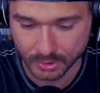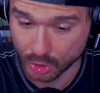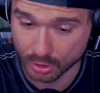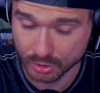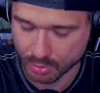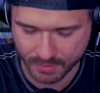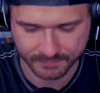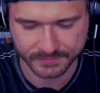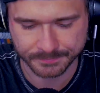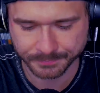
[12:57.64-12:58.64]
Laura
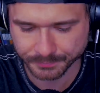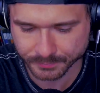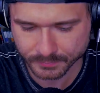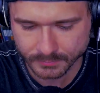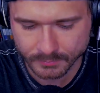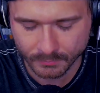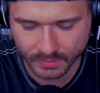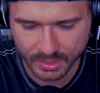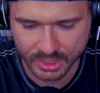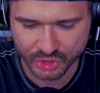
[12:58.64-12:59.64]
Croft.
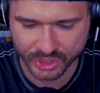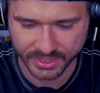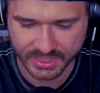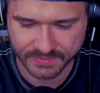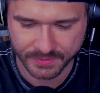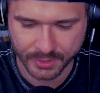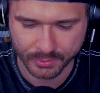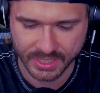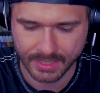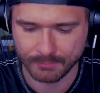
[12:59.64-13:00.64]
Chinese video
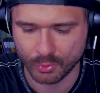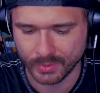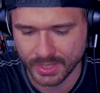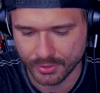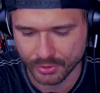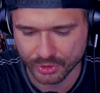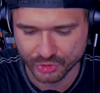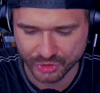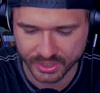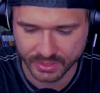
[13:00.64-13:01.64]
game creator
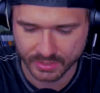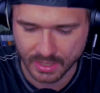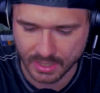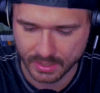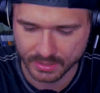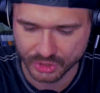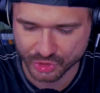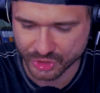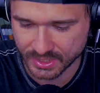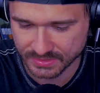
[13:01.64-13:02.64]
Xinghan
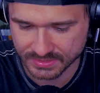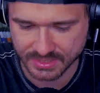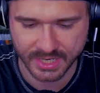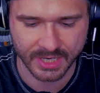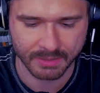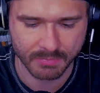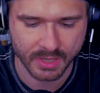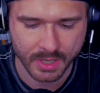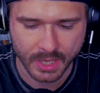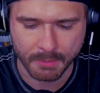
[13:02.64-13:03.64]
Chen's name
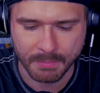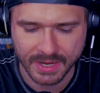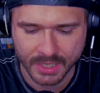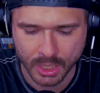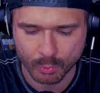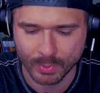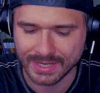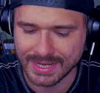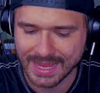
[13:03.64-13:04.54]
may not ring